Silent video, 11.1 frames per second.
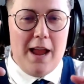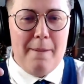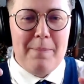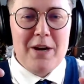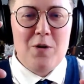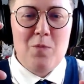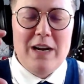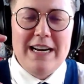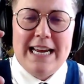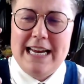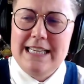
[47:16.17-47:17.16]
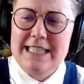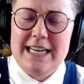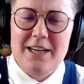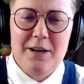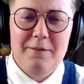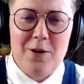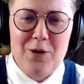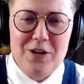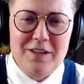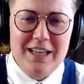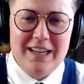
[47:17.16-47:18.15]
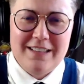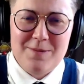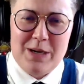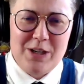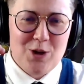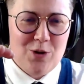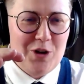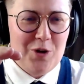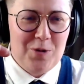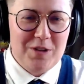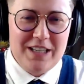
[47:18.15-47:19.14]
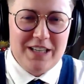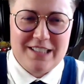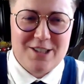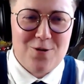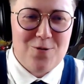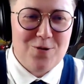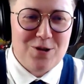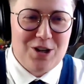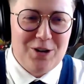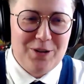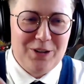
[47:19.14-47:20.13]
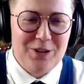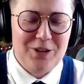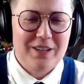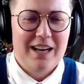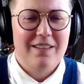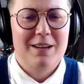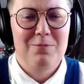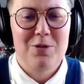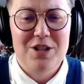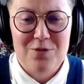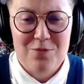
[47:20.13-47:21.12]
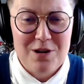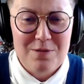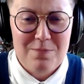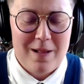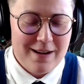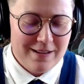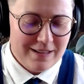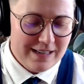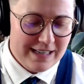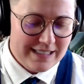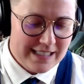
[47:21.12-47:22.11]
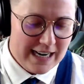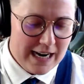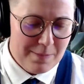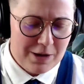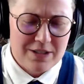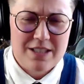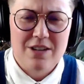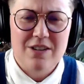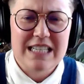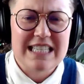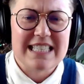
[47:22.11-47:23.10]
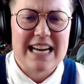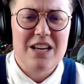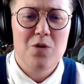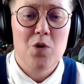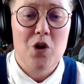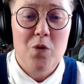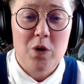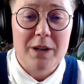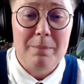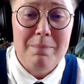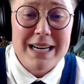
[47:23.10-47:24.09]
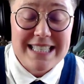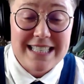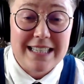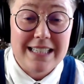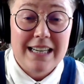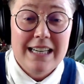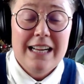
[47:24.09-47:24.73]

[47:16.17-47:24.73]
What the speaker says: beer in one hand and a phone in the other to make sure I know what the heck score's going on, and then watch the replay the next day, because goodness sake, you wouldn't want to miss it.